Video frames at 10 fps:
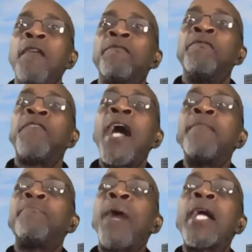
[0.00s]

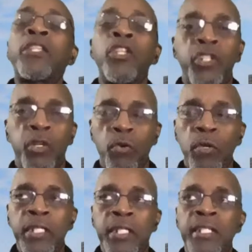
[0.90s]
bite back the
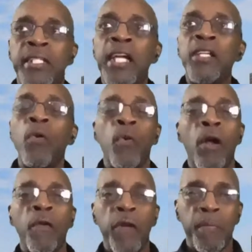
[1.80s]
tourists to say, don't
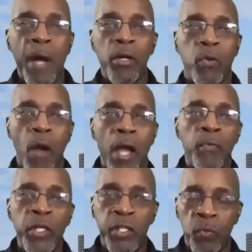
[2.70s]
worry about crime.
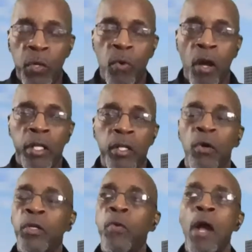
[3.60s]
We're working
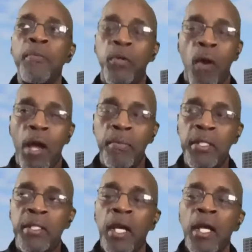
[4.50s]
on crime. Crime
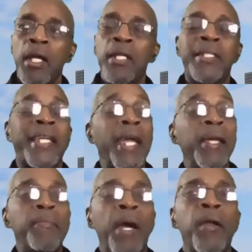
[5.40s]
is
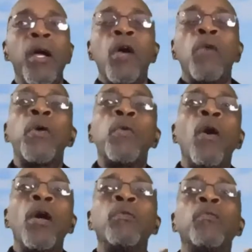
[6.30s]
getting better. We
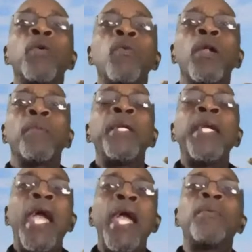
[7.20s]
want to
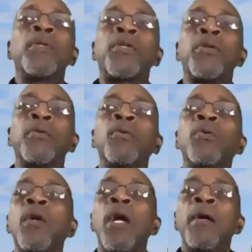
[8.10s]
be able
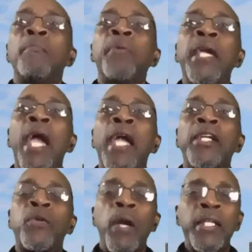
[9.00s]
to be
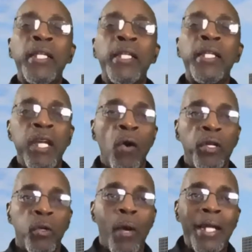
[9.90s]
a great city on
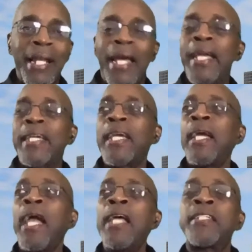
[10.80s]
a great lake.
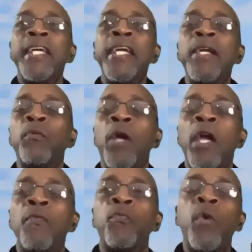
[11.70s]
And see,
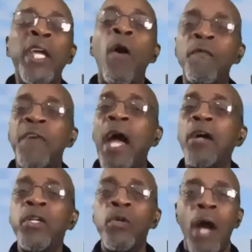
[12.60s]
if we don't
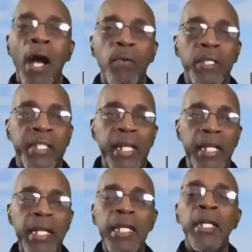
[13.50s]
value our city,